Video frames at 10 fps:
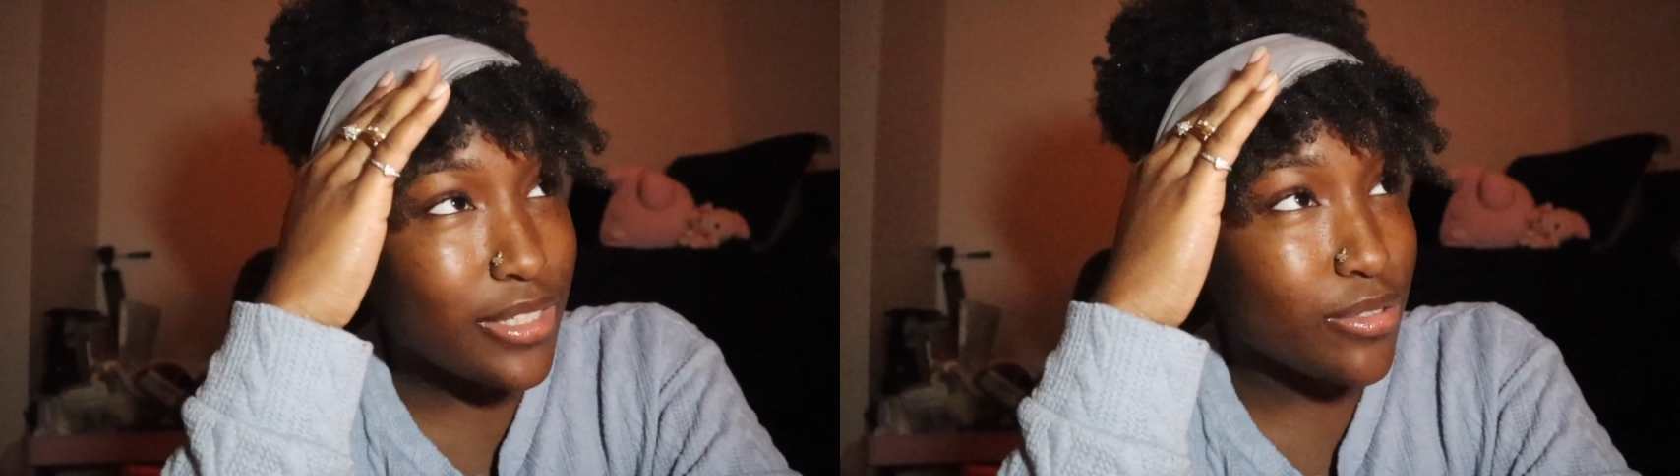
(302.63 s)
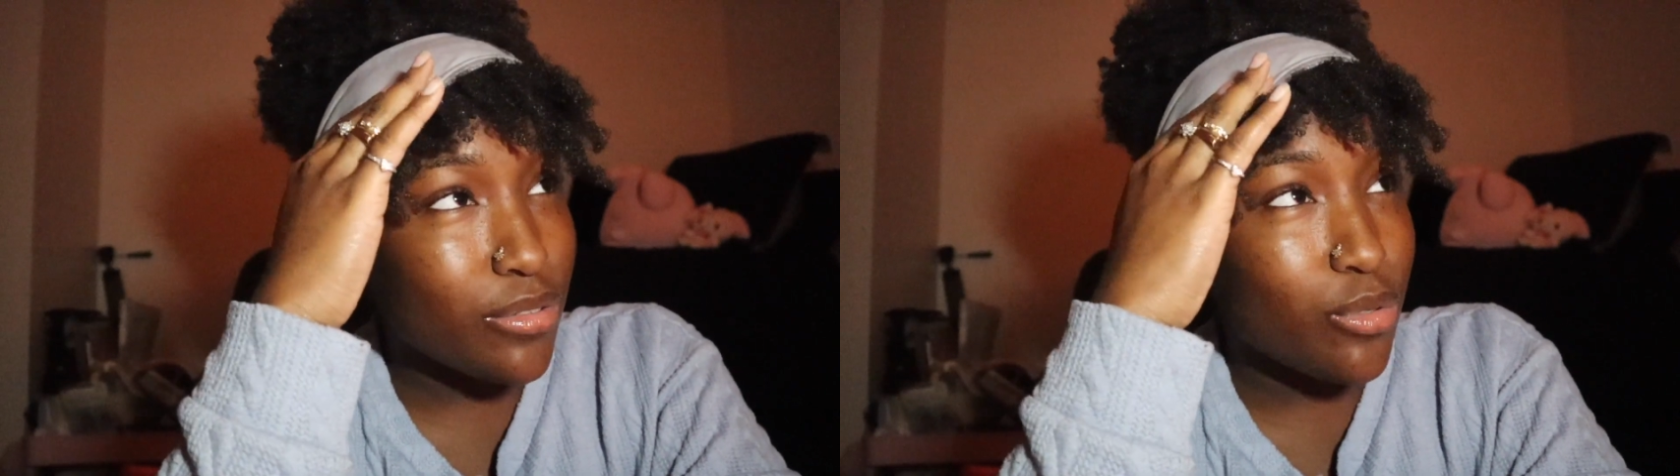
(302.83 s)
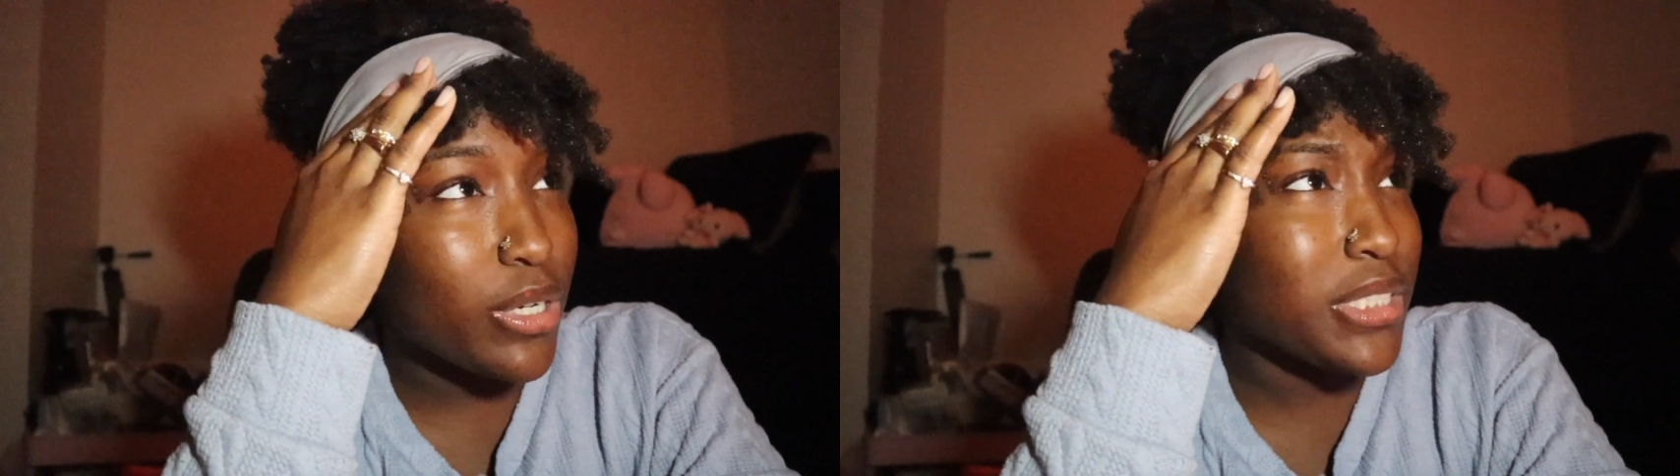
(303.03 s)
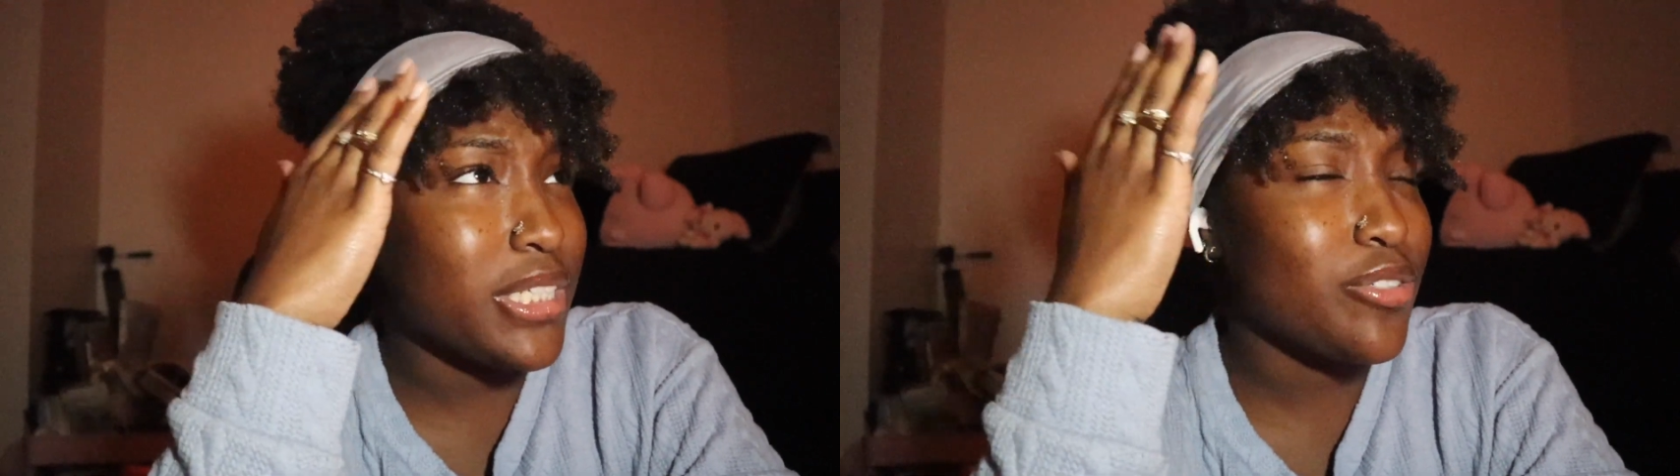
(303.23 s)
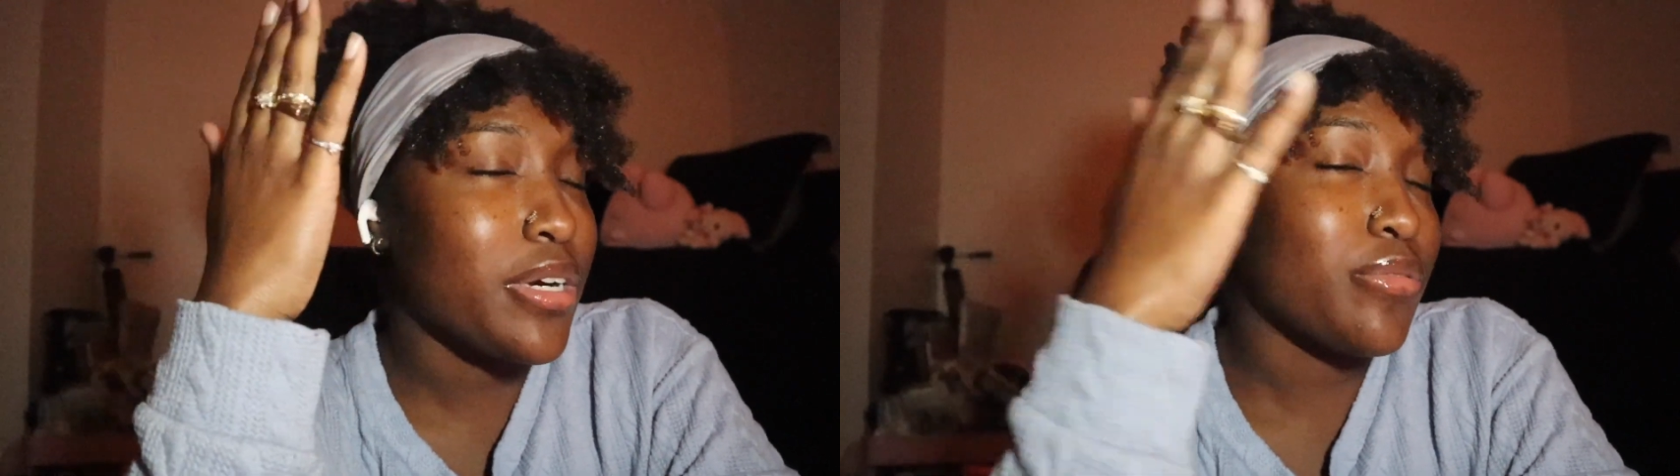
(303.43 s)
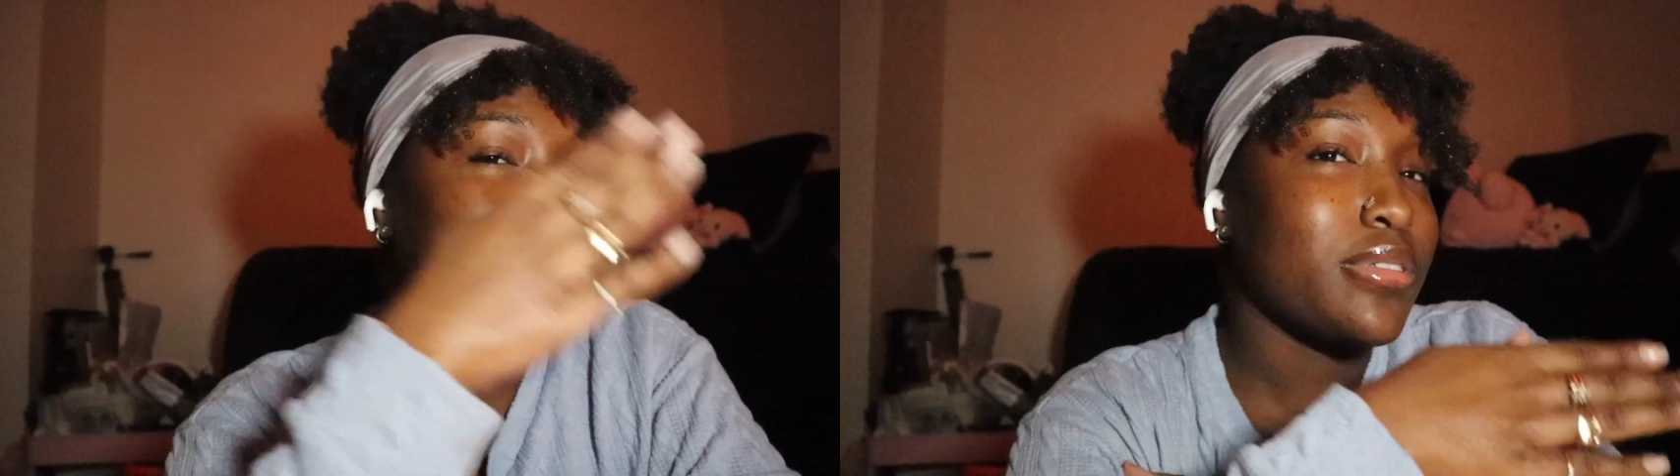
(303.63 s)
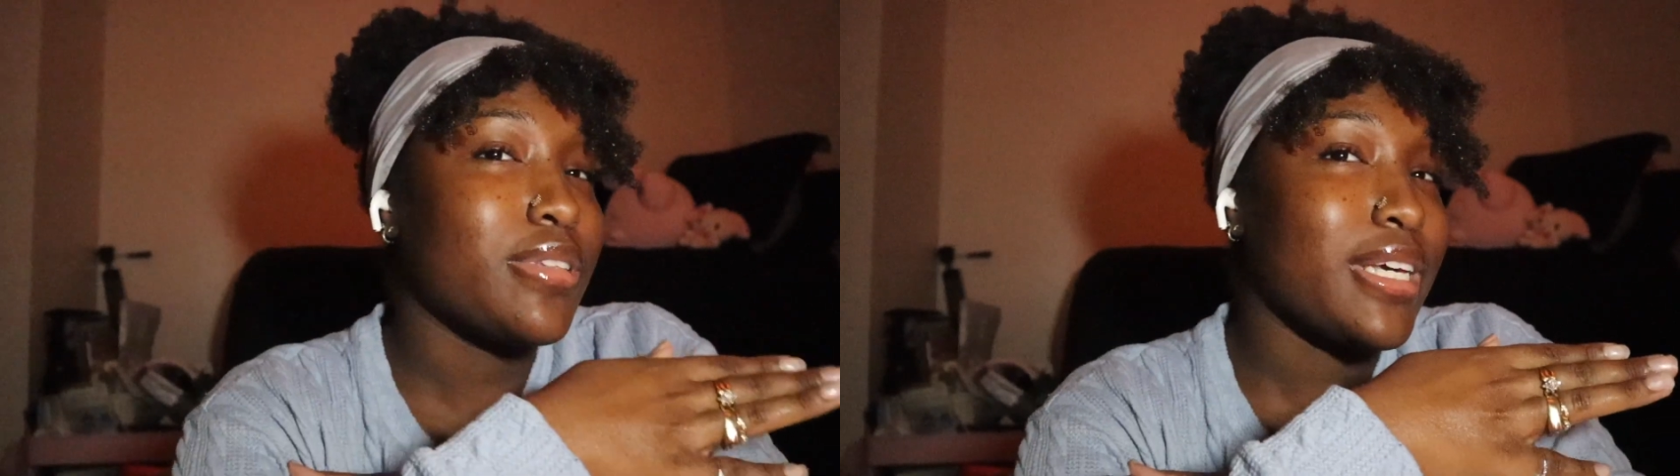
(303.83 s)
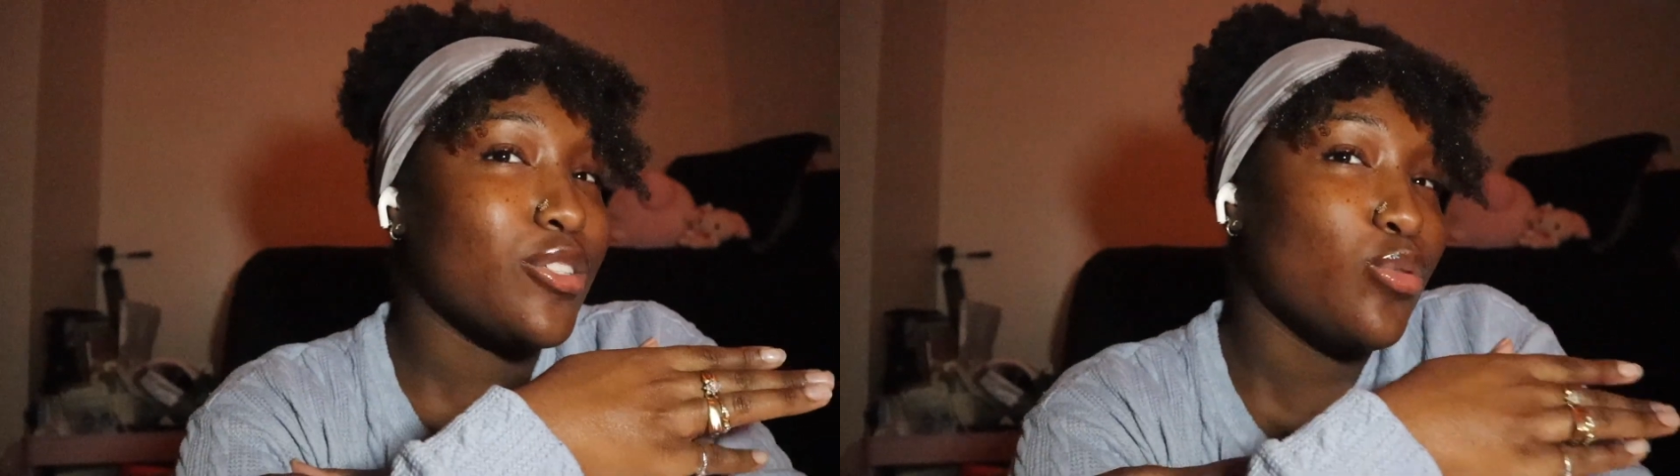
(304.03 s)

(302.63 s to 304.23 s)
answering the question, he tried to like